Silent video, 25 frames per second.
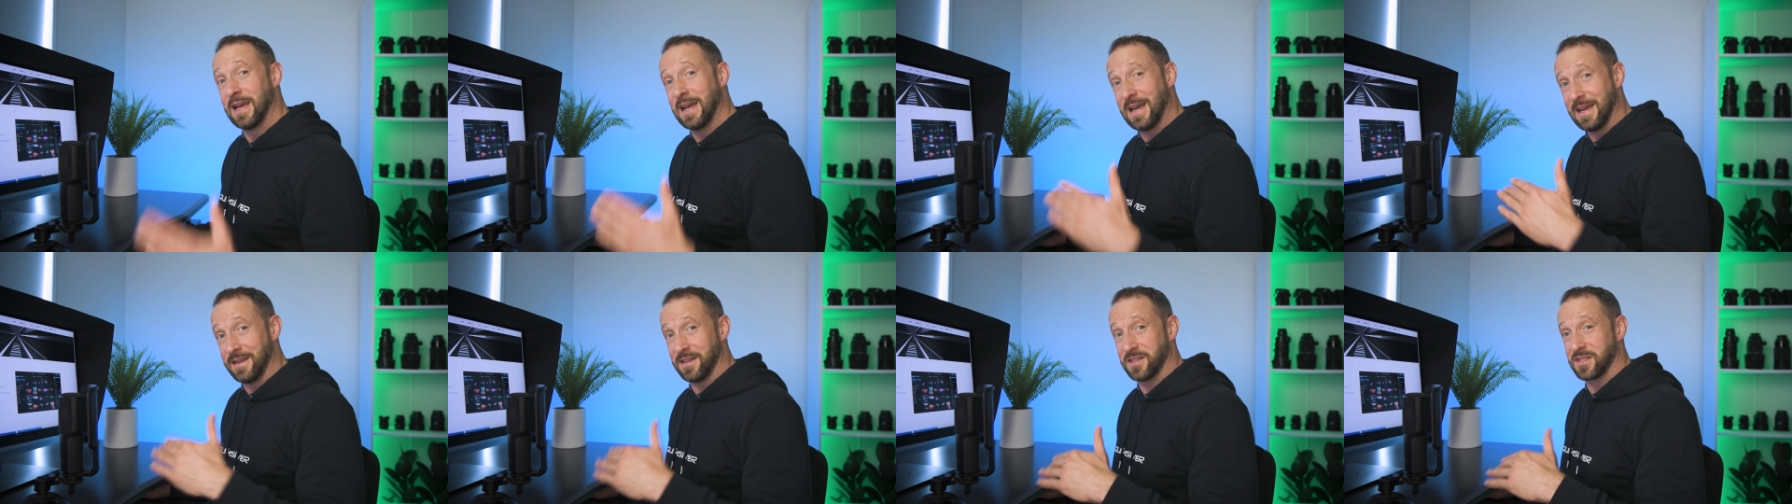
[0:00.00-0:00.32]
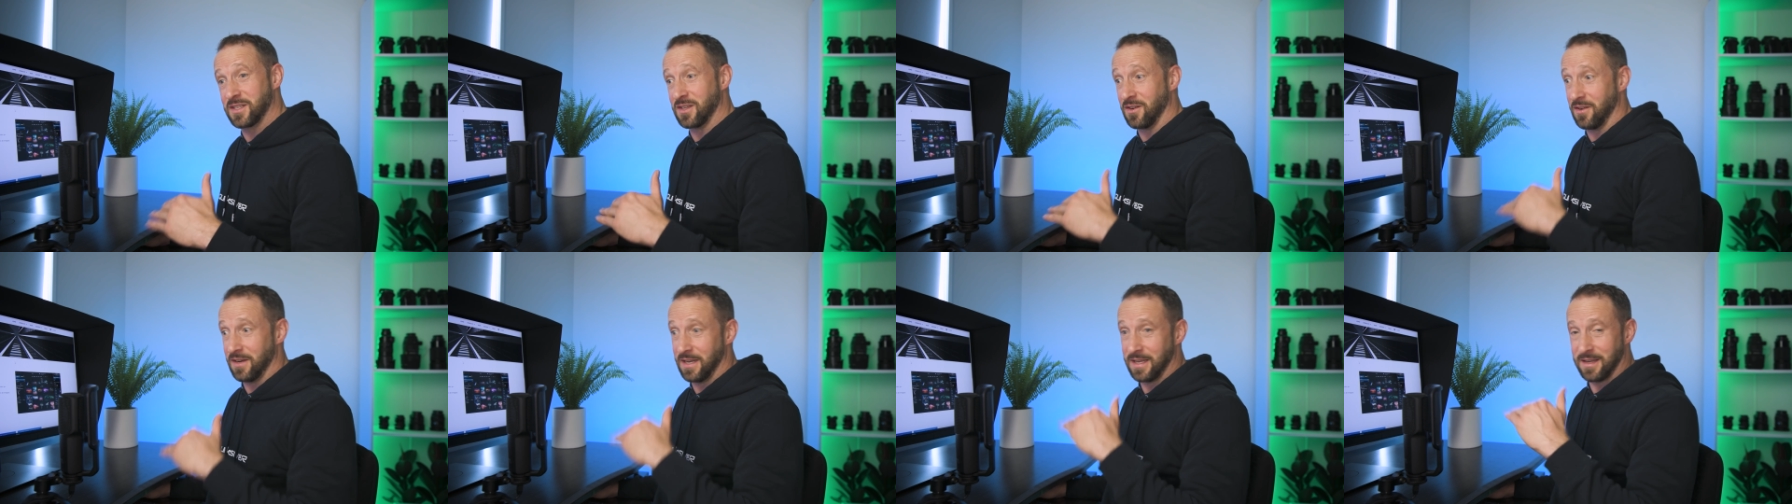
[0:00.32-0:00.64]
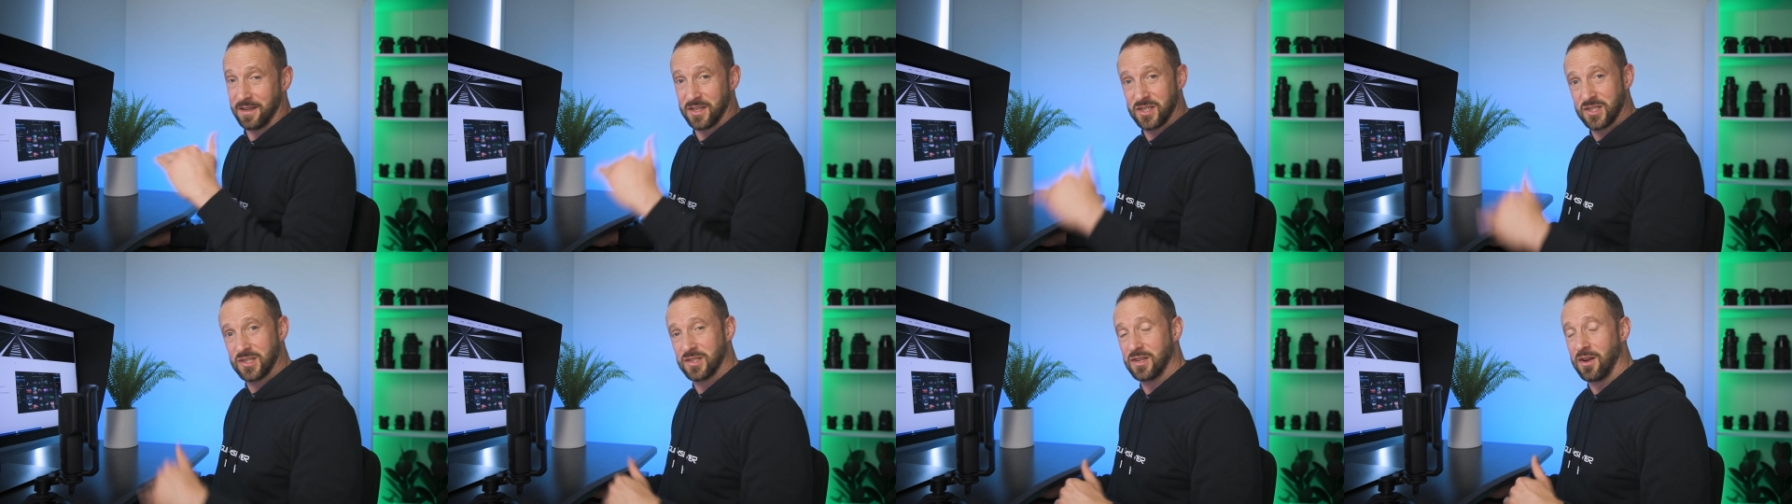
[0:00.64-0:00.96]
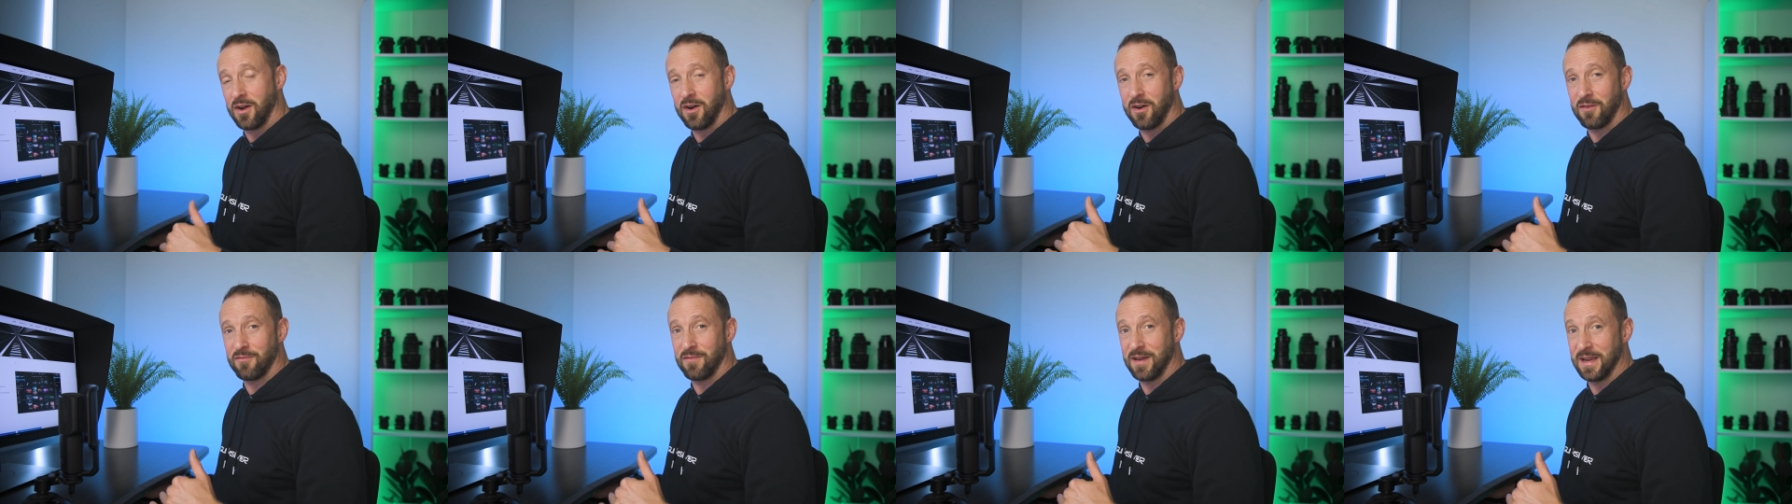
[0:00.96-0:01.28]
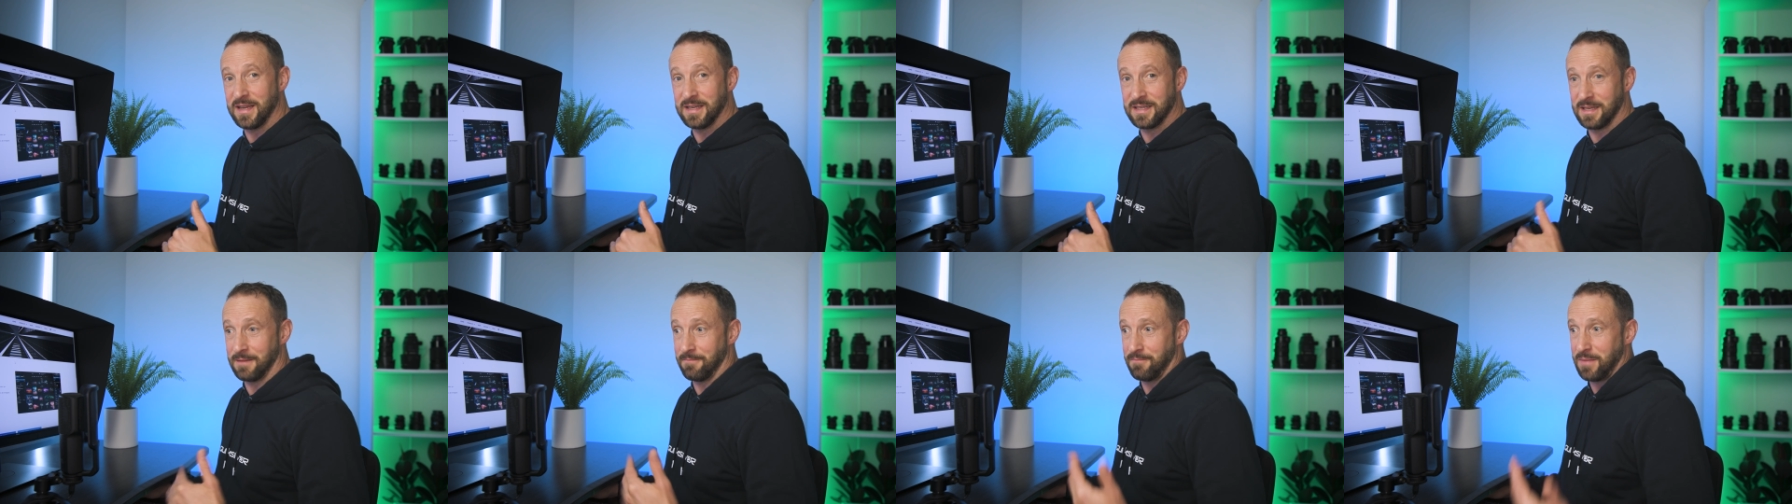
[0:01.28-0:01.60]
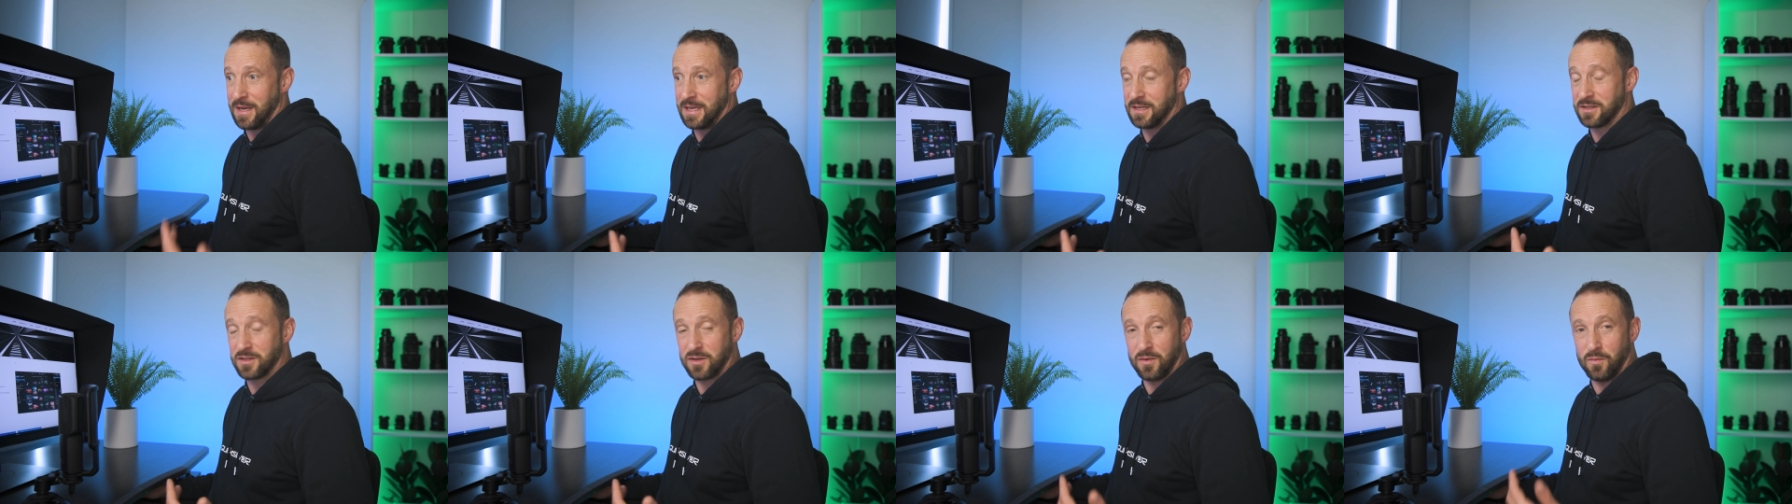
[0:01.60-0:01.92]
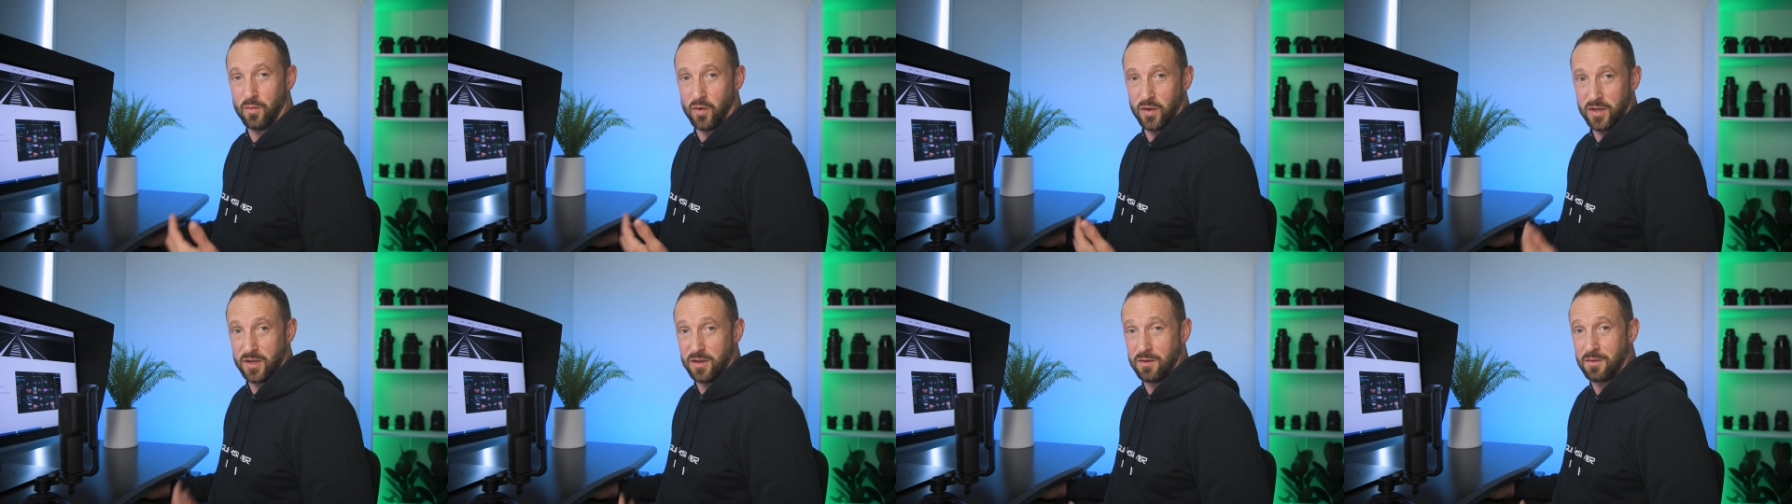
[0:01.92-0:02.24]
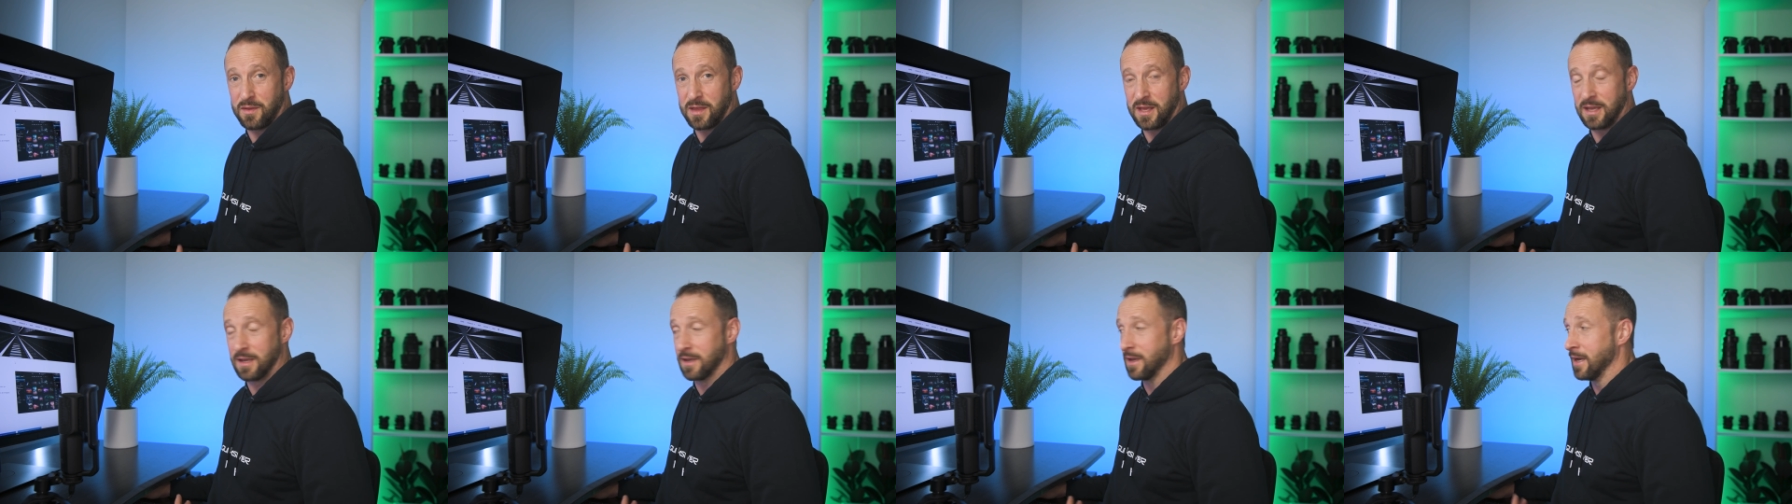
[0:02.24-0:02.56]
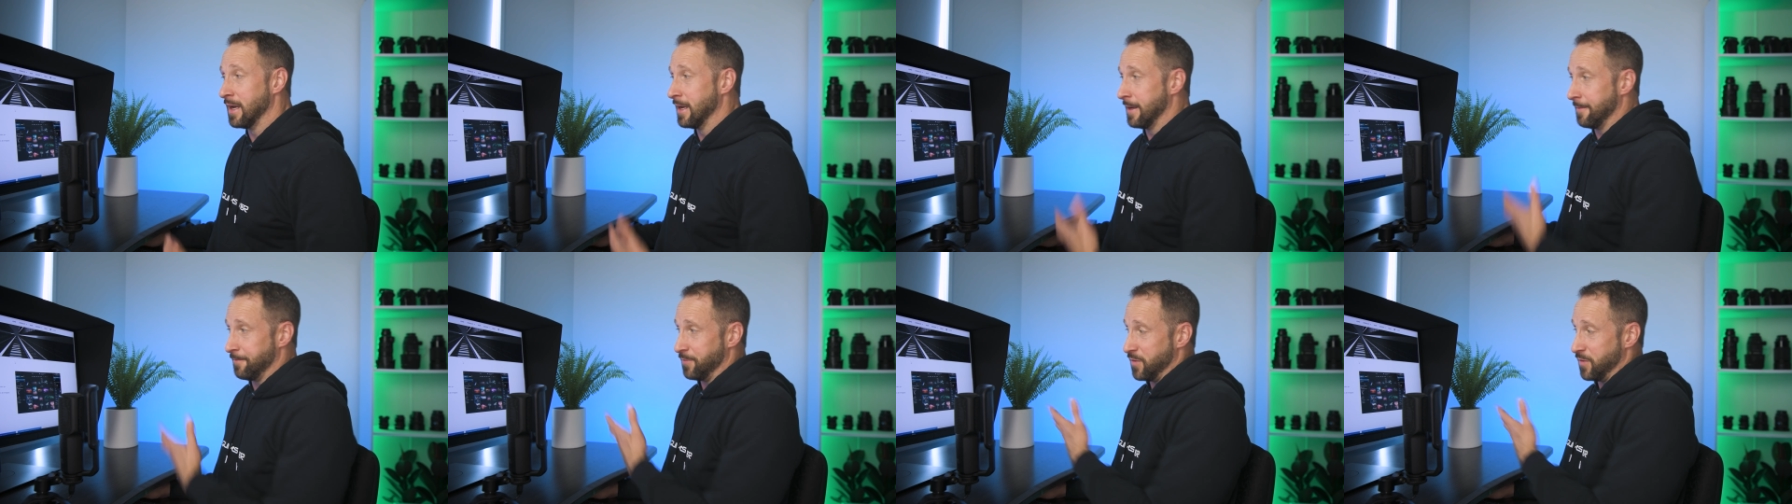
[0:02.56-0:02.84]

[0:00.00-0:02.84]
and assigning a star rating based on what you think.